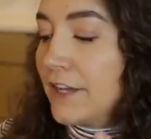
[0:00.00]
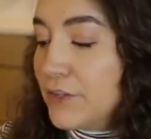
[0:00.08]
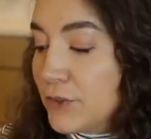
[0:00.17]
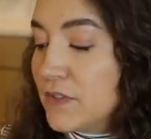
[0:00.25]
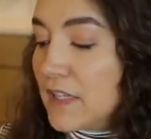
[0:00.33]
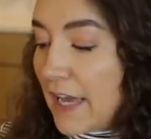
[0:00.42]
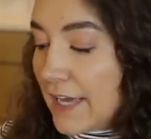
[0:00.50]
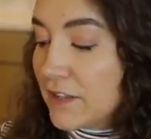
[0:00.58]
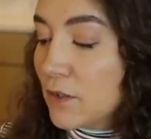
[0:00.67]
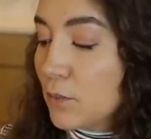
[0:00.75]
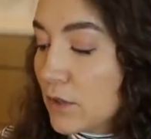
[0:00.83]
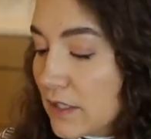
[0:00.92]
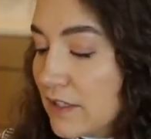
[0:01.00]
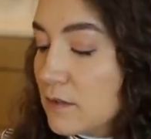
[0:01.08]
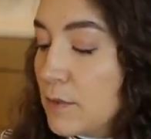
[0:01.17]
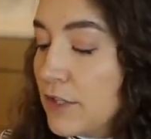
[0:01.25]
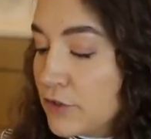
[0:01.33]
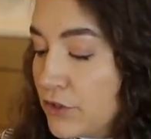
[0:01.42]
used to hate the word
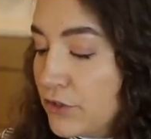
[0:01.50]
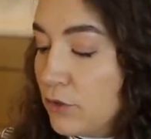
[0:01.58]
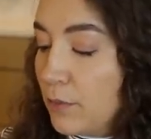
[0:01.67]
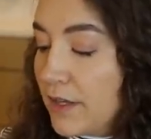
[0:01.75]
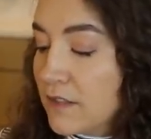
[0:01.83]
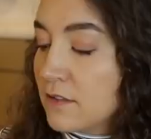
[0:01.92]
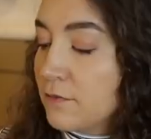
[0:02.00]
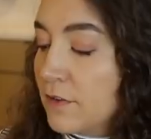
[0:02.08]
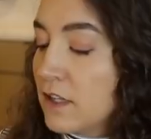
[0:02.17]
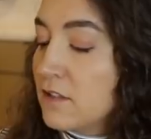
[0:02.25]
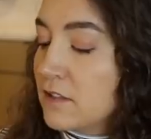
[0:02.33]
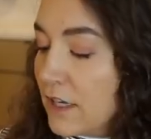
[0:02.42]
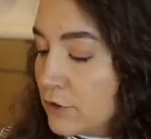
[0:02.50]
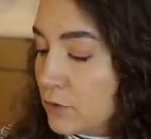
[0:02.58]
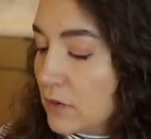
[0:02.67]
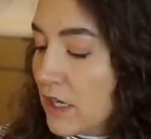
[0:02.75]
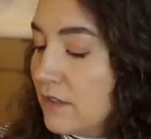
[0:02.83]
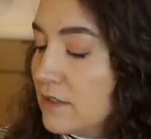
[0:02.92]
lesbian too because it felt
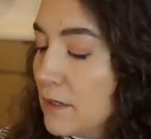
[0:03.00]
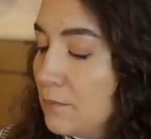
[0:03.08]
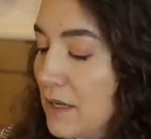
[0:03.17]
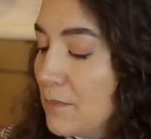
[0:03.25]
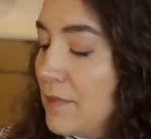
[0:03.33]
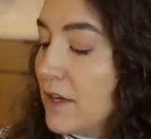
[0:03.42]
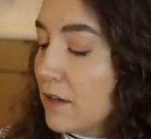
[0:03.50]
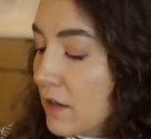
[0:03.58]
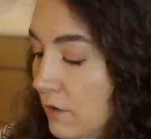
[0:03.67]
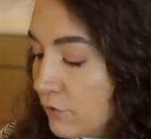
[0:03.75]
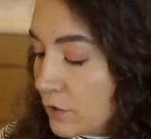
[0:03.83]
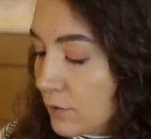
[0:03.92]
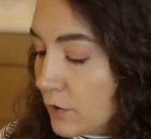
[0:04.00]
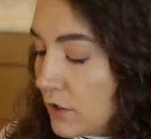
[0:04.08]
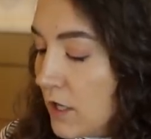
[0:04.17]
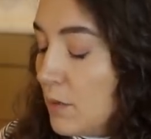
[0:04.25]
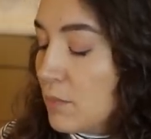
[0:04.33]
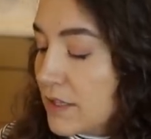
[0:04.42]
sexualized and made me
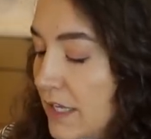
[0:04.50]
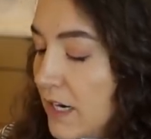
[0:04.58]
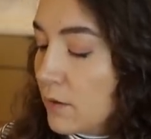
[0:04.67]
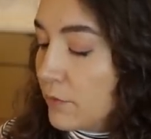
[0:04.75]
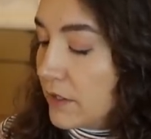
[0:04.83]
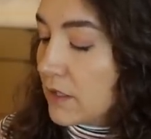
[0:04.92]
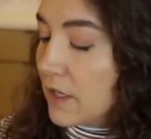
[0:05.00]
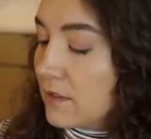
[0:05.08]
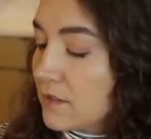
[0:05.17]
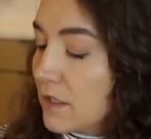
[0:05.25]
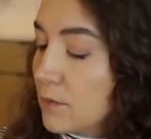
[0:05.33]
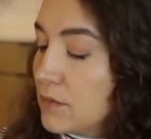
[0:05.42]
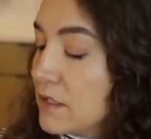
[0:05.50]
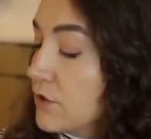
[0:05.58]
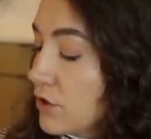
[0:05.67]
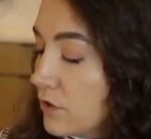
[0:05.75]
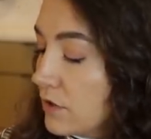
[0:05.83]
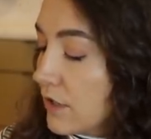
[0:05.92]
uncomfortable, but then I realized that it was
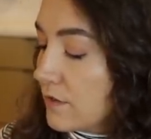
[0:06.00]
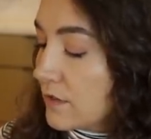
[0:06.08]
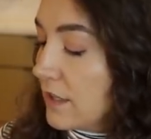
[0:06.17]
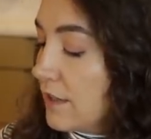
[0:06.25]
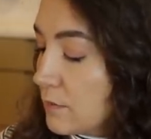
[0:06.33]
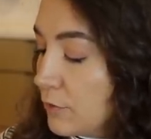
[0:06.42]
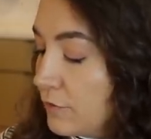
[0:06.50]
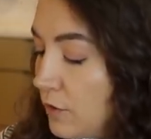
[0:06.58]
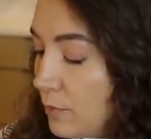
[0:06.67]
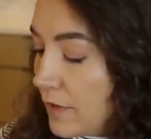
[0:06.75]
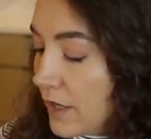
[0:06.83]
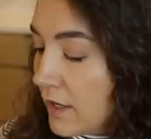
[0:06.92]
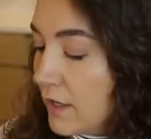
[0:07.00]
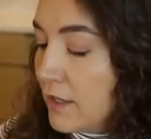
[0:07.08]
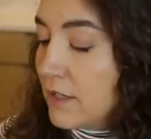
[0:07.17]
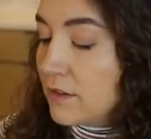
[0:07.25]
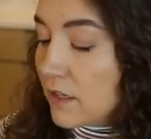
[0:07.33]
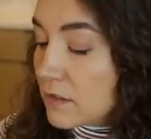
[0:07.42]
internalized lesbophobia.
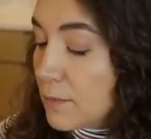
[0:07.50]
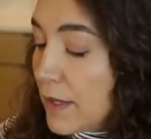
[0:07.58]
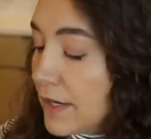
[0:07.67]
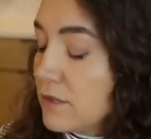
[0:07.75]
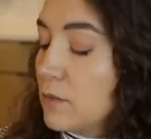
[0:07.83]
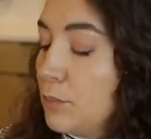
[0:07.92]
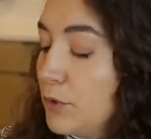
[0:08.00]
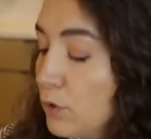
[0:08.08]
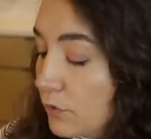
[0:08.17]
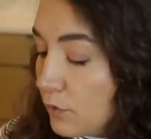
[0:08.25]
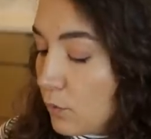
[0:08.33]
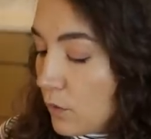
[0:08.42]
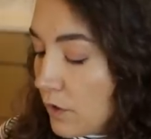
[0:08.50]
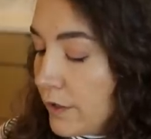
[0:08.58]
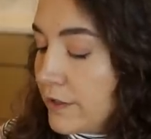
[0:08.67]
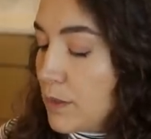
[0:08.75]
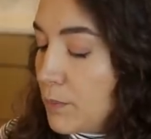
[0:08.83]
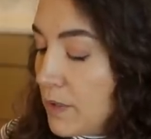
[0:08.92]
Lesbian is a beautiful
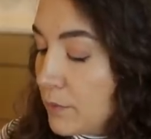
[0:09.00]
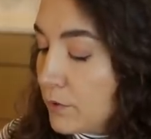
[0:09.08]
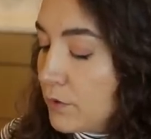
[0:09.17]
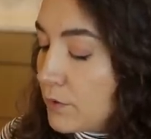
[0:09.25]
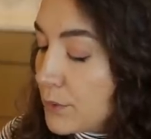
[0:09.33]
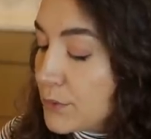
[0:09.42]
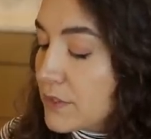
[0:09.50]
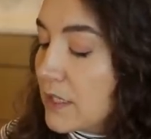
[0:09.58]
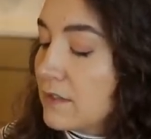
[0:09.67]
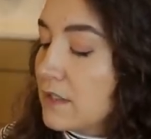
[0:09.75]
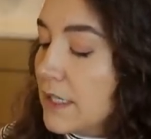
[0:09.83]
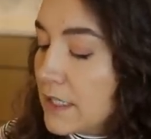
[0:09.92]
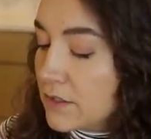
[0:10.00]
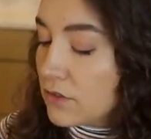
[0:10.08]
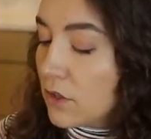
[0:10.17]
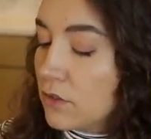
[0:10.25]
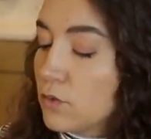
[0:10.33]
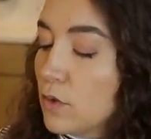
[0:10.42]
word, and the people who use it as an
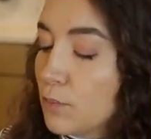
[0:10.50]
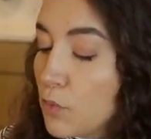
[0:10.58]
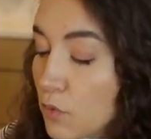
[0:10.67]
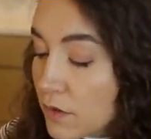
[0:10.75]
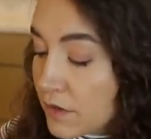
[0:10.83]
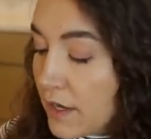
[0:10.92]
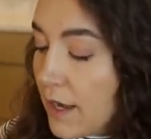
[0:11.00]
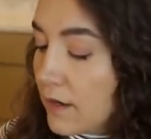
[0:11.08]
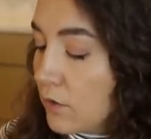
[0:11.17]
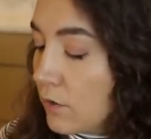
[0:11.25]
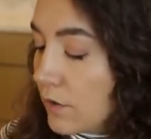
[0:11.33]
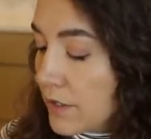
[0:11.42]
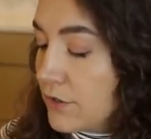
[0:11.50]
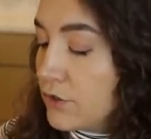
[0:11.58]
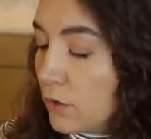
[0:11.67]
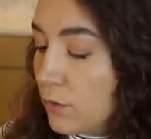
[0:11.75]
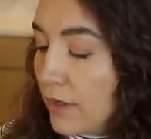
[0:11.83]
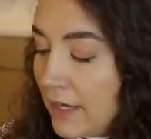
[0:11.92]
insult or porn category
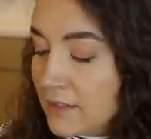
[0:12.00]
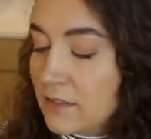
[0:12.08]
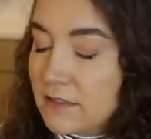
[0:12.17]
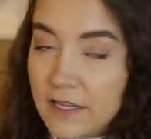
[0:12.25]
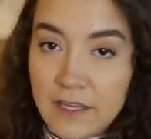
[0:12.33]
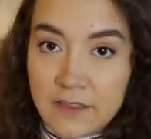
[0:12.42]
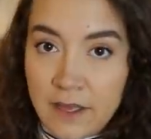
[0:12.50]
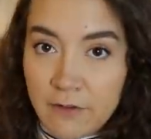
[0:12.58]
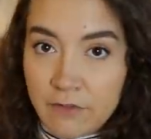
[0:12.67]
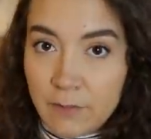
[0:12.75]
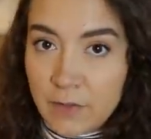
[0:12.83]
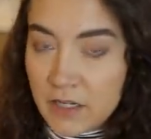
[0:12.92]
don't get to take that from